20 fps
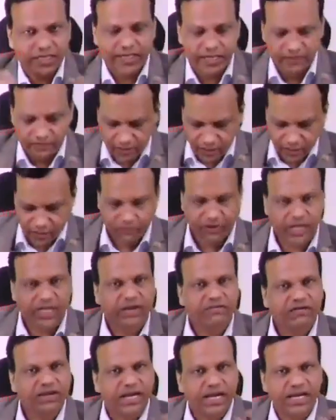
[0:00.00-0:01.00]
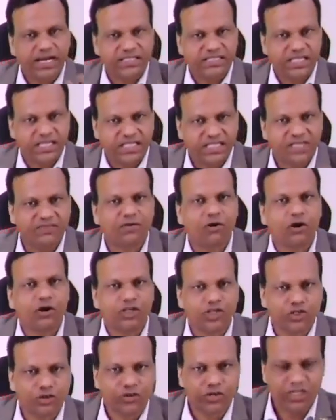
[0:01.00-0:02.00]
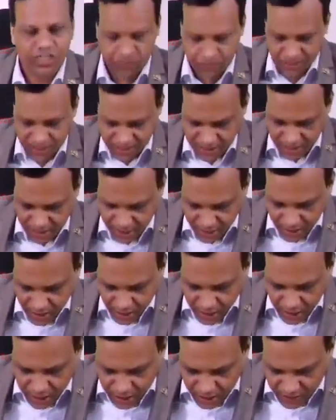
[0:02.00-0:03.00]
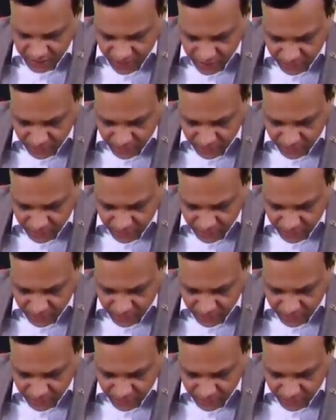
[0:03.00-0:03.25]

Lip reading: liver whatever excessive cholesterol is present, it will